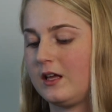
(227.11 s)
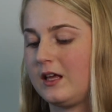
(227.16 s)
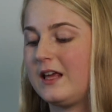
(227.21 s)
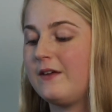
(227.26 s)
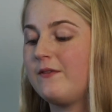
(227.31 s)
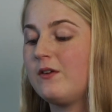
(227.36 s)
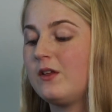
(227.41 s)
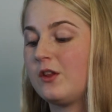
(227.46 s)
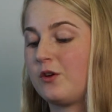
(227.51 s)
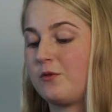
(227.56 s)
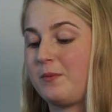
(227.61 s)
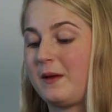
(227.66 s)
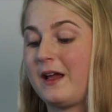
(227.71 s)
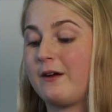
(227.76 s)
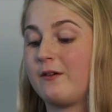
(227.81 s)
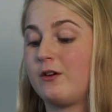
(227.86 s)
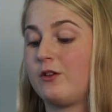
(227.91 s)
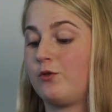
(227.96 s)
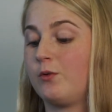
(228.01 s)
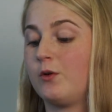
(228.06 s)
Even their
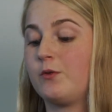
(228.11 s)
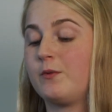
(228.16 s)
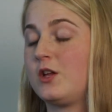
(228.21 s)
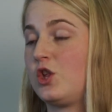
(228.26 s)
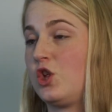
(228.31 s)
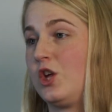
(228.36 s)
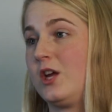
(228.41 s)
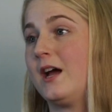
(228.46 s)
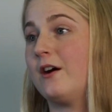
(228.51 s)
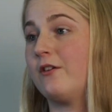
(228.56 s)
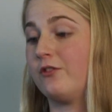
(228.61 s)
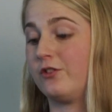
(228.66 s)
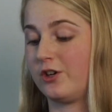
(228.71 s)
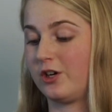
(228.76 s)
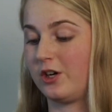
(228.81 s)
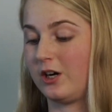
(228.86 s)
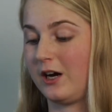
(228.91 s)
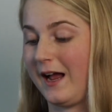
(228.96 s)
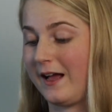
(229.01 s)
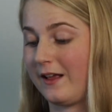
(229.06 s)
parents were reaching out to
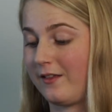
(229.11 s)
her